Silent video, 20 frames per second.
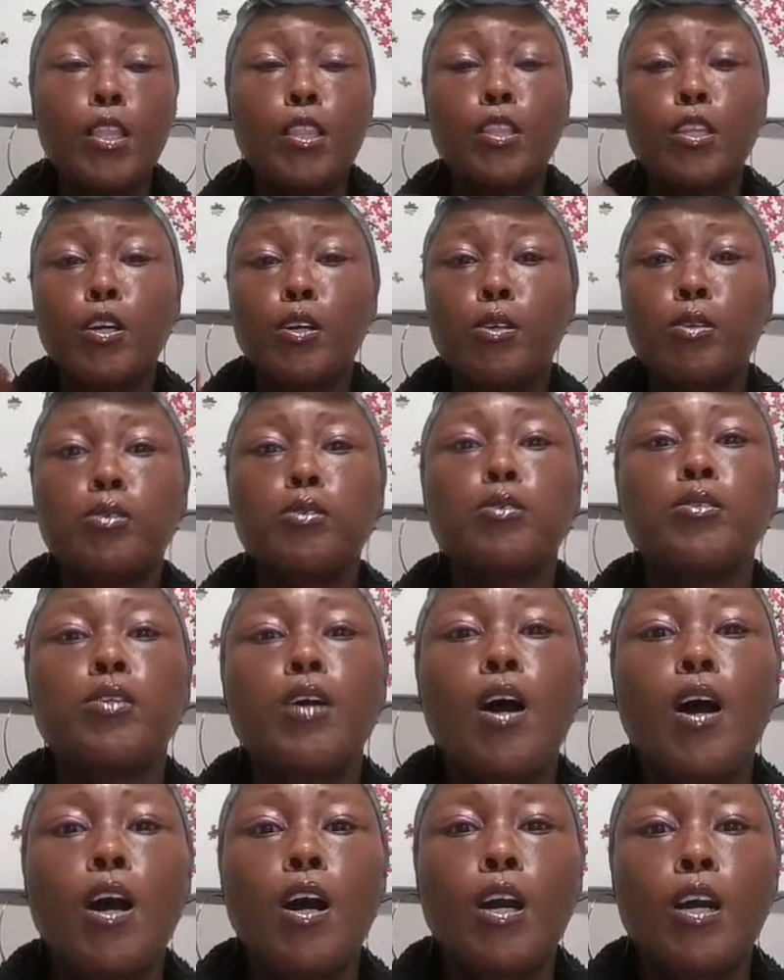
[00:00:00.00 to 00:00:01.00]
those
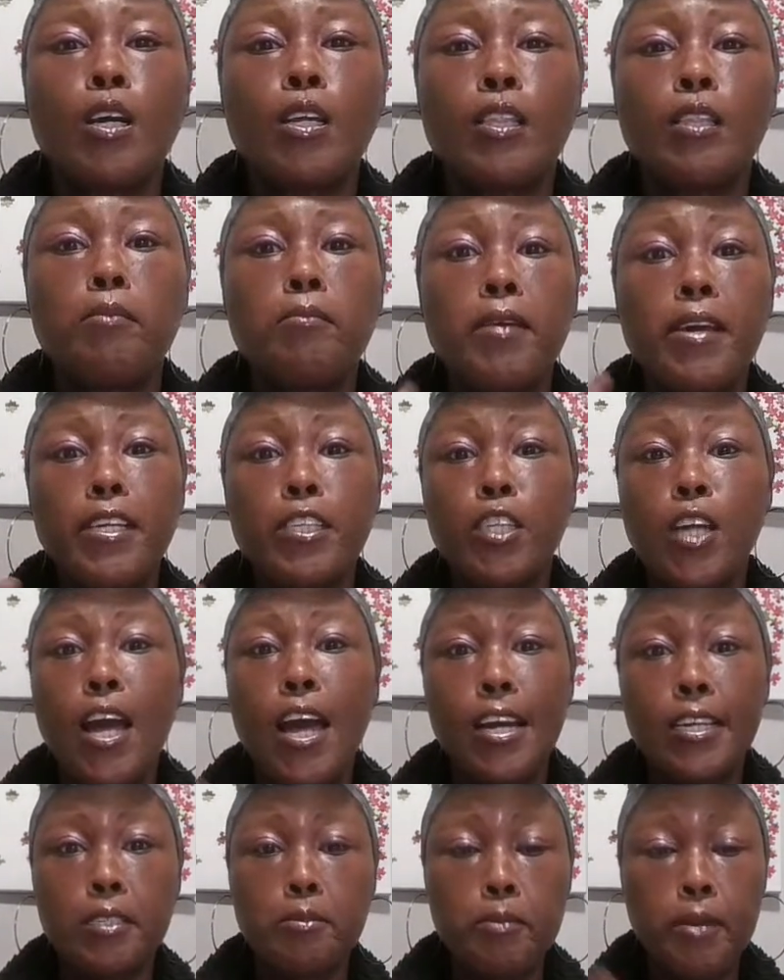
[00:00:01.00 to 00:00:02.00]
are the major
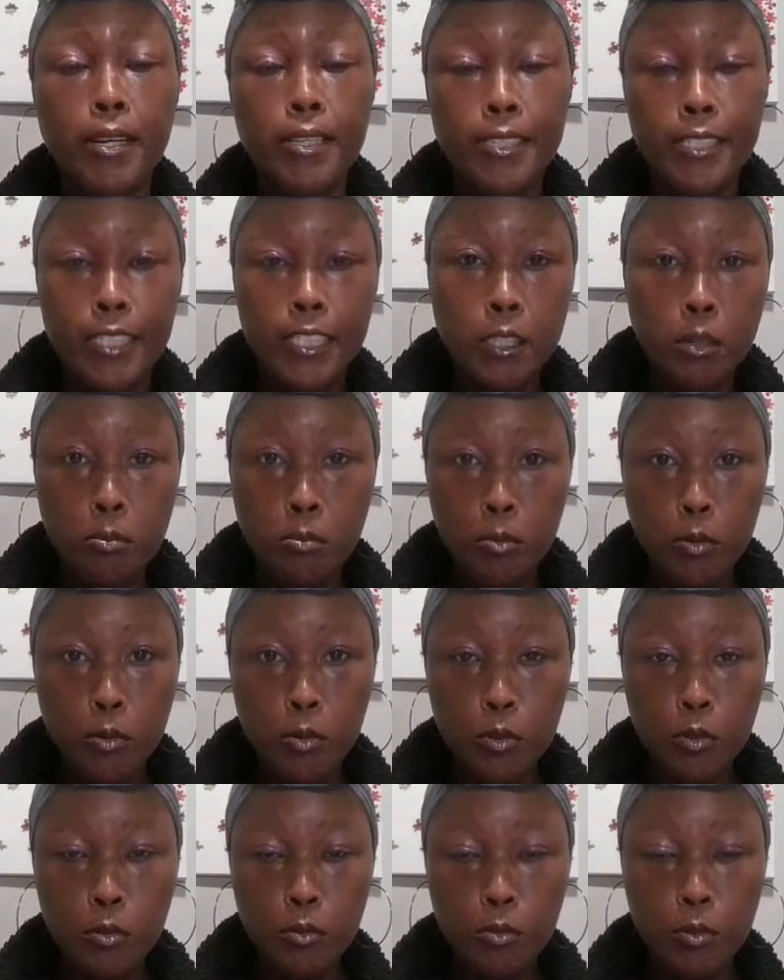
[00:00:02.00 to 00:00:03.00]
aspects,
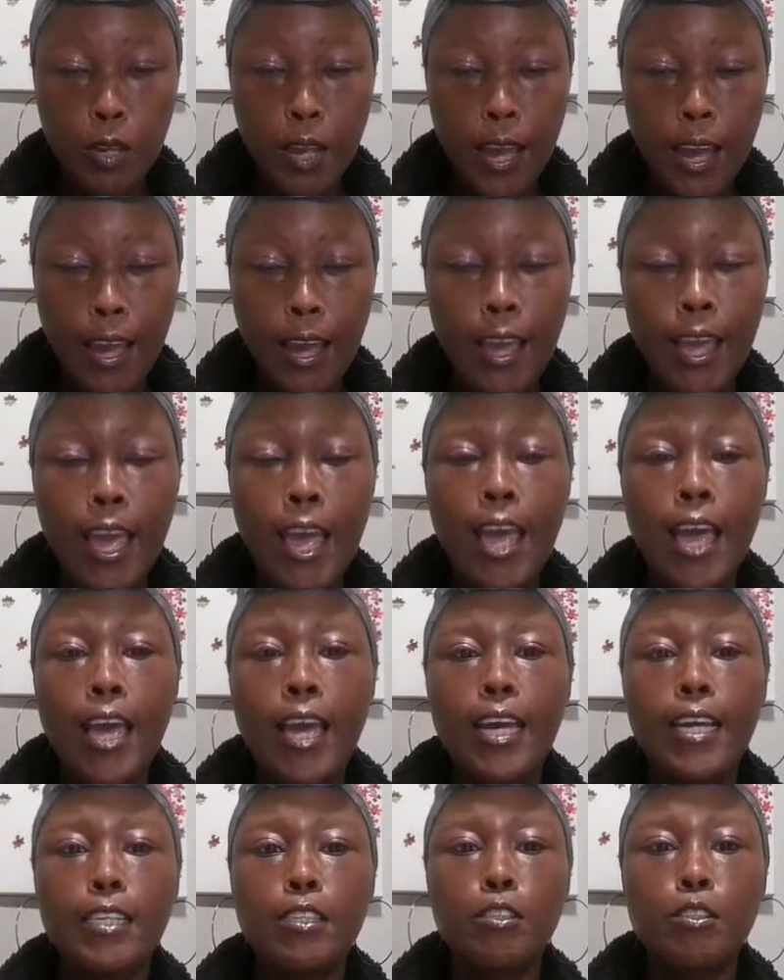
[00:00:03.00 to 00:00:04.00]
symbols. Okay,
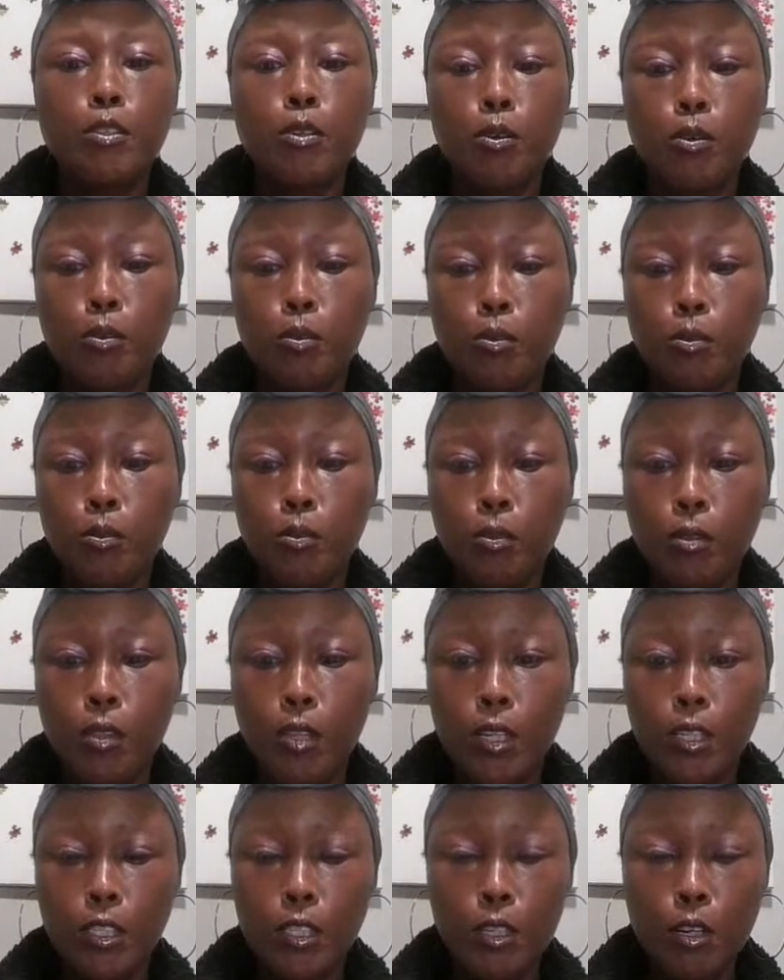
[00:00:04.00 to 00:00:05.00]
and so
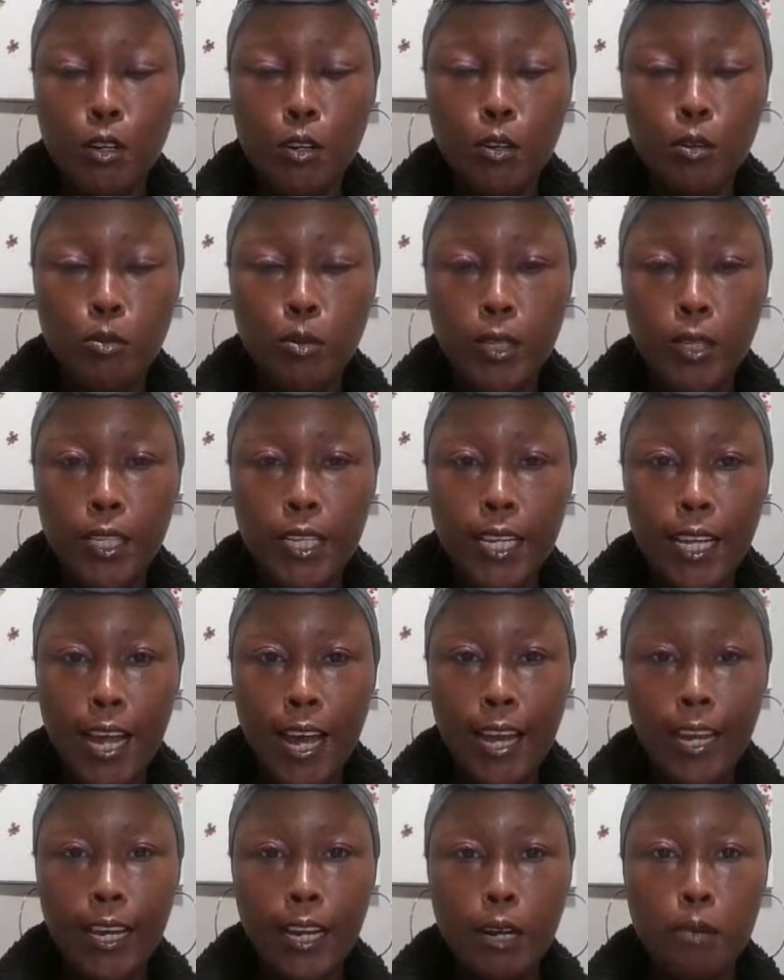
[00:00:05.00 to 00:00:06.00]
the circle with the
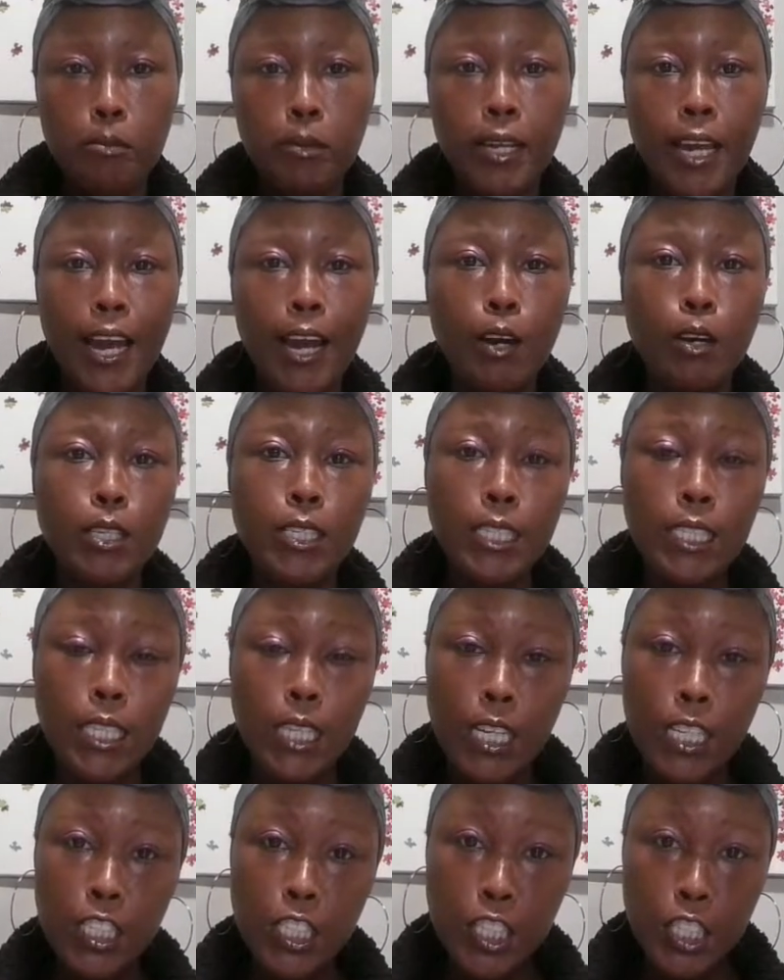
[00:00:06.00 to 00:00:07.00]
line coming out is the
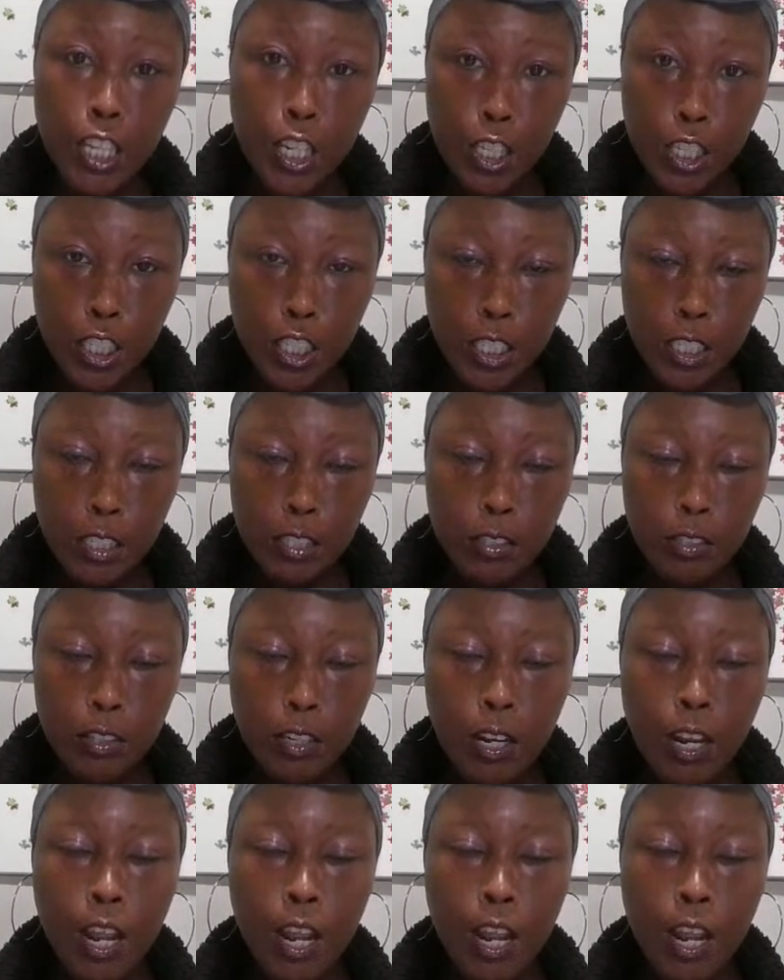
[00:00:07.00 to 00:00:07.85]
conjunction.